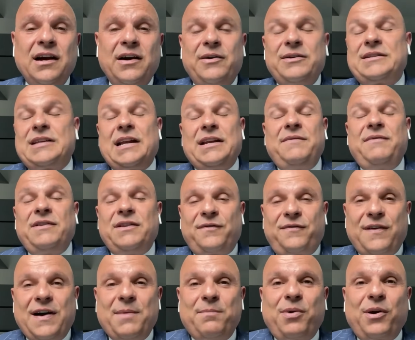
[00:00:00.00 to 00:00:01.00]
well, it's not even the
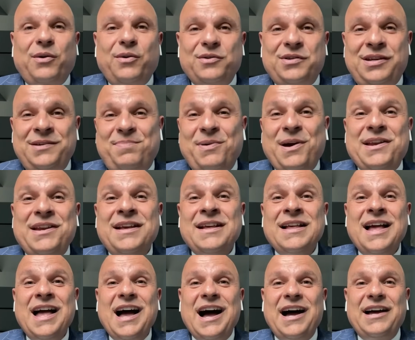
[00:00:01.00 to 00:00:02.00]
5 boroughs, but
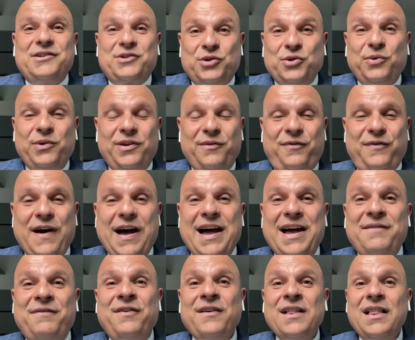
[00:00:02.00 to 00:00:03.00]
2 of the
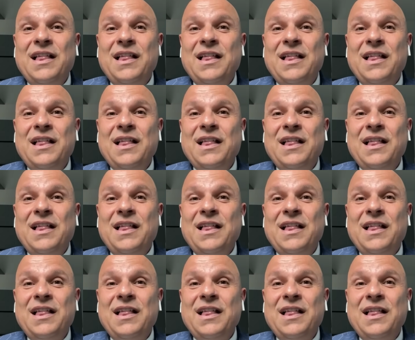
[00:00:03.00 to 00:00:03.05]
5,